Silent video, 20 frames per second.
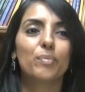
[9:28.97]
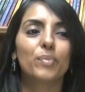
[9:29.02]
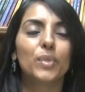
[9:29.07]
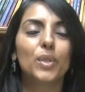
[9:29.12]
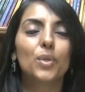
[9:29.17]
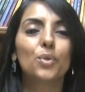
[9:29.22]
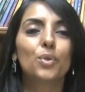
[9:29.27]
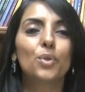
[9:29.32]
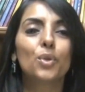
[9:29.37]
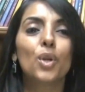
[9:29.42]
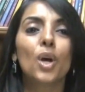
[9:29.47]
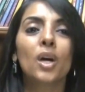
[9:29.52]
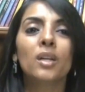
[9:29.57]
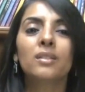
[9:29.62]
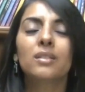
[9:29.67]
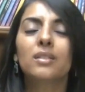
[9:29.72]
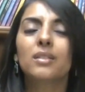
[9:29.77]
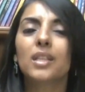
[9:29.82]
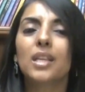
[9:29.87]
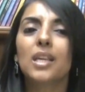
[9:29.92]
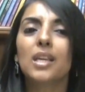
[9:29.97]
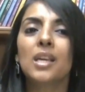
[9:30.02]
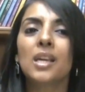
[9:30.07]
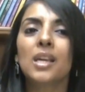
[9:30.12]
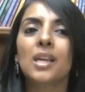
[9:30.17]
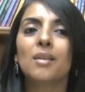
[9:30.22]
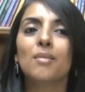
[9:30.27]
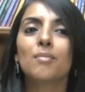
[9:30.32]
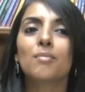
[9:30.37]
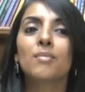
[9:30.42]
You do not
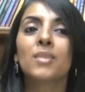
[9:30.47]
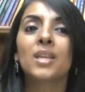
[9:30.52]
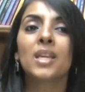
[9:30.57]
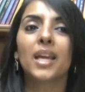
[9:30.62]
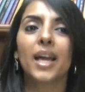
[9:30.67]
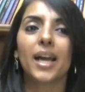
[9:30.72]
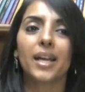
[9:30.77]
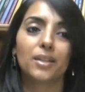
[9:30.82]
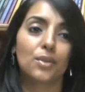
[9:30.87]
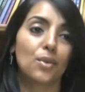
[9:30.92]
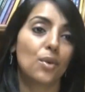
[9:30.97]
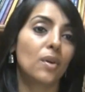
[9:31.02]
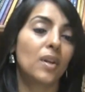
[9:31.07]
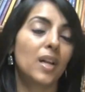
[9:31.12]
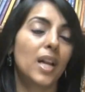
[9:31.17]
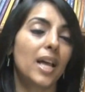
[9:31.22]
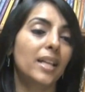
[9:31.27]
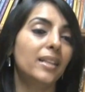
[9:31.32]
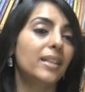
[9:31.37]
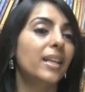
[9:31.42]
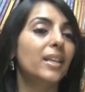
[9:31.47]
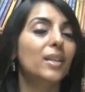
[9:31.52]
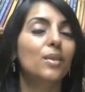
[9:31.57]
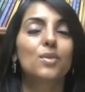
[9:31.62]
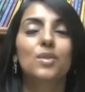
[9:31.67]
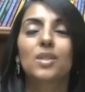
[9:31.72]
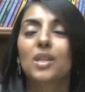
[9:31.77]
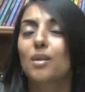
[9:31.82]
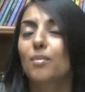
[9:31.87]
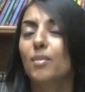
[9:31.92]
see me at all and then you
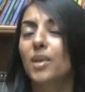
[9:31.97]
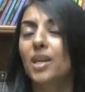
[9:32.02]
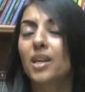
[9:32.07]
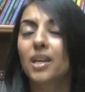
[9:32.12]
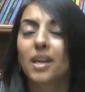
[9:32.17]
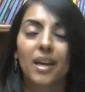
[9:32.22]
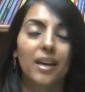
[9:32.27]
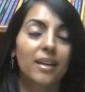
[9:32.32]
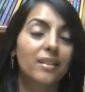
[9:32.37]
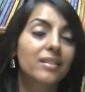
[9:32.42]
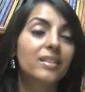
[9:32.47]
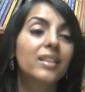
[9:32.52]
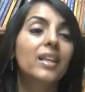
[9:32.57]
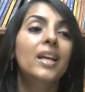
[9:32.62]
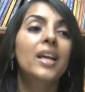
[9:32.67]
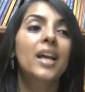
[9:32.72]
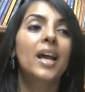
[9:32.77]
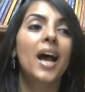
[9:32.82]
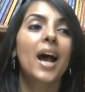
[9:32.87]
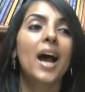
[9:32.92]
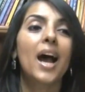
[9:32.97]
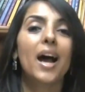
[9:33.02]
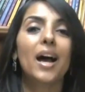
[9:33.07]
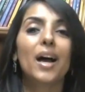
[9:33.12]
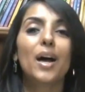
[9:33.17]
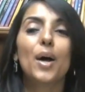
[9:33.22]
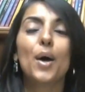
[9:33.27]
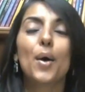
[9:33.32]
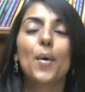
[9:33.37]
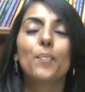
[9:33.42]
see me, yes.
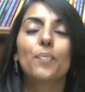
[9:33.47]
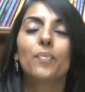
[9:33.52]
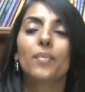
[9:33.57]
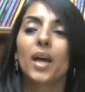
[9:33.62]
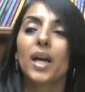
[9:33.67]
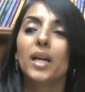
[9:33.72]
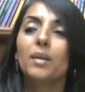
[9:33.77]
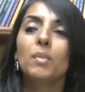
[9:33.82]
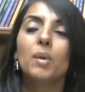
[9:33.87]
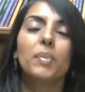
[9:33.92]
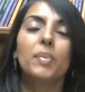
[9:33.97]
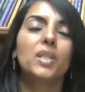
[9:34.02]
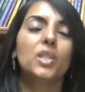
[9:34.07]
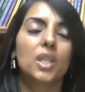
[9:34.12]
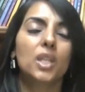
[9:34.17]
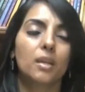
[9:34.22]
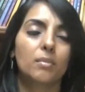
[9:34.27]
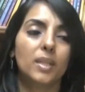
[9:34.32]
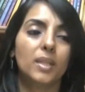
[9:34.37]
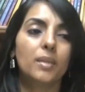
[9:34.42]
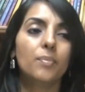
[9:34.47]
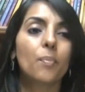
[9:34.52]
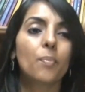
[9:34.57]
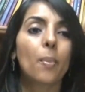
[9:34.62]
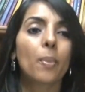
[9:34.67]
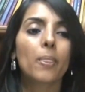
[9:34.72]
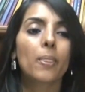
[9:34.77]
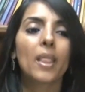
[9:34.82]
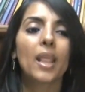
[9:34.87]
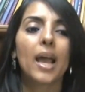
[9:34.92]
I'm a Punjabi,
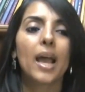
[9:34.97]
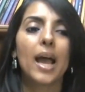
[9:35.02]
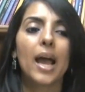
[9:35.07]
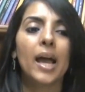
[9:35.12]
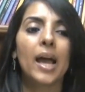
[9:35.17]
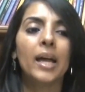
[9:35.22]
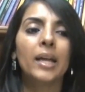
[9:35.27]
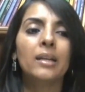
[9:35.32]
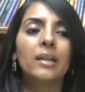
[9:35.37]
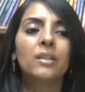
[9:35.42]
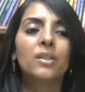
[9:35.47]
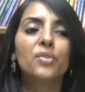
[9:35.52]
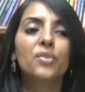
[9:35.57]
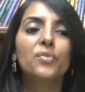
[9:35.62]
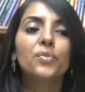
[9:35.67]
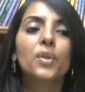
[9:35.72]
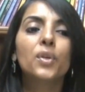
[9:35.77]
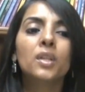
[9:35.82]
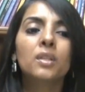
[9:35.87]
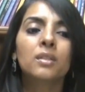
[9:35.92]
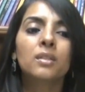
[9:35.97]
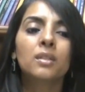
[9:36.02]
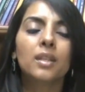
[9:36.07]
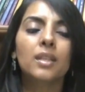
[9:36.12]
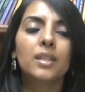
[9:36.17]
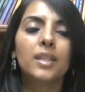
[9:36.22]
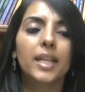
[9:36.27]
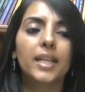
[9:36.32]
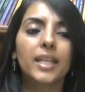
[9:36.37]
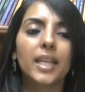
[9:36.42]
and the first thing
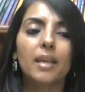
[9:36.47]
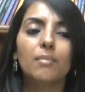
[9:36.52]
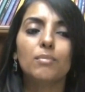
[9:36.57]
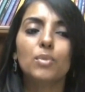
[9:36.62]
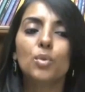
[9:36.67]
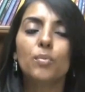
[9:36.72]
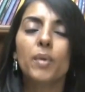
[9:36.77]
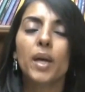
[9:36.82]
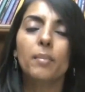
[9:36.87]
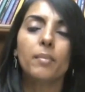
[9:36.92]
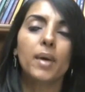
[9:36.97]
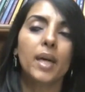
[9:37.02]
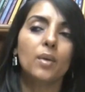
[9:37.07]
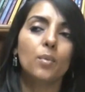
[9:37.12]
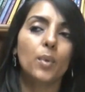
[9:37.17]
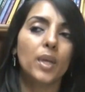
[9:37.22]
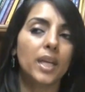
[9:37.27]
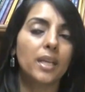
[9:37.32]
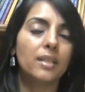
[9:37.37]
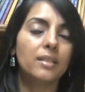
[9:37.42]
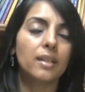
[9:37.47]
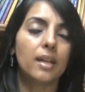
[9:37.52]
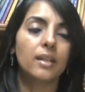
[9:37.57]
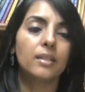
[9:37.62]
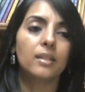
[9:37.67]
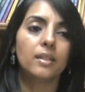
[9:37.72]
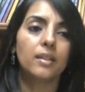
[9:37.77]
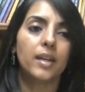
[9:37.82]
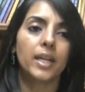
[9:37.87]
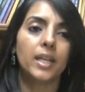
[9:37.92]
that came to my mind when I
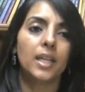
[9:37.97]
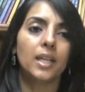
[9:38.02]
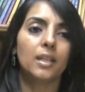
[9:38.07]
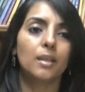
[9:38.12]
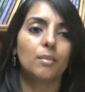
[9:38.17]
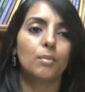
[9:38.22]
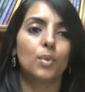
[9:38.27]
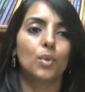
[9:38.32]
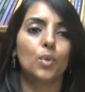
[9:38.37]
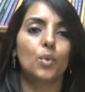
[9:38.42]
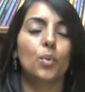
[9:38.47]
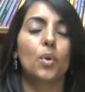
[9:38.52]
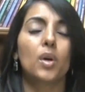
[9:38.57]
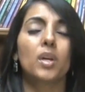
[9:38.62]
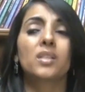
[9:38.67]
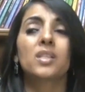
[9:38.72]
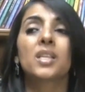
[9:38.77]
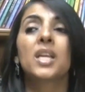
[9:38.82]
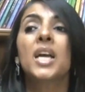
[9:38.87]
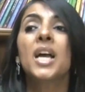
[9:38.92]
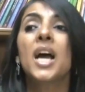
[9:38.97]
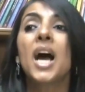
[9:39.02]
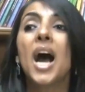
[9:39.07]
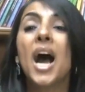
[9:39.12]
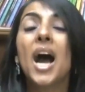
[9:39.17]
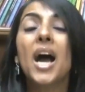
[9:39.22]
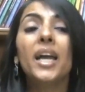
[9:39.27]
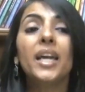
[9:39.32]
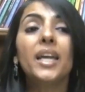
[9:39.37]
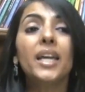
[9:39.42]
started writing the book was,
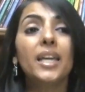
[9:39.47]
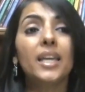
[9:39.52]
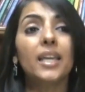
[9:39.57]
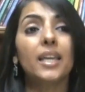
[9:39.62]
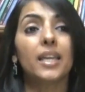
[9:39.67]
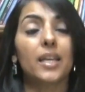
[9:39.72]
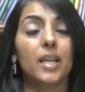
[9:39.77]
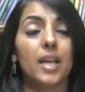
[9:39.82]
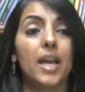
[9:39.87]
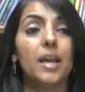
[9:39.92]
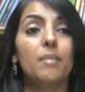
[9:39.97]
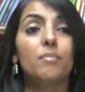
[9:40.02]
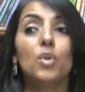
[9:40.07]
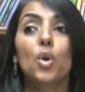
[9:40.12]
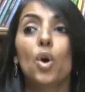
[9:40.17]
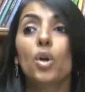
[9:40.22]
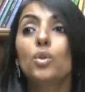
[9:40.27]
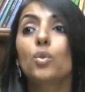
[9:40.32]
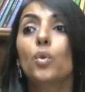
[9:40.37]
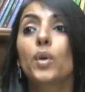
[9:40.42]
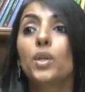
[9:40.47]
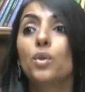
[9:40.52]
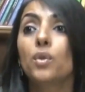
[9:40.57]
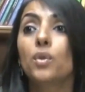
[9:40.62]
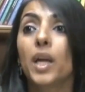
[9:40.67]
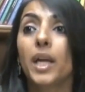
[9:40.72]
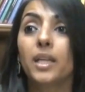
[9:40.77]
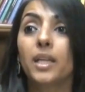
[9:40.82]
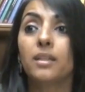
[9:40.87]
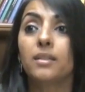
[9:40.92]
I am not going to
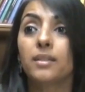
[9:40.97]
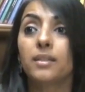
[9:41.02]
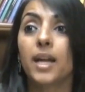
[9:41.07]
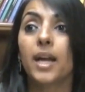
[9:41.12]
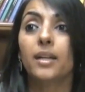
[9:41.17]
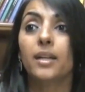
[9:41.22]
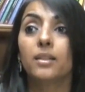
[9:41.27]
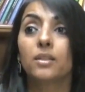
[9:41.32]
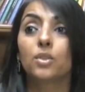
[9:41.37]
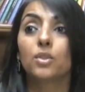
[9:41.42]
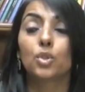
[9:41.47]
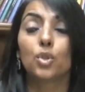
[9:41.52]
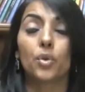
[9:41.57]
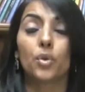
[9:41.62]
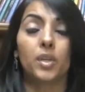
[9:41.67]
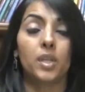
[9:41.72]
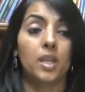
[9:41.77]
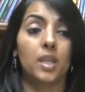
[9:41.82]
write a sad story.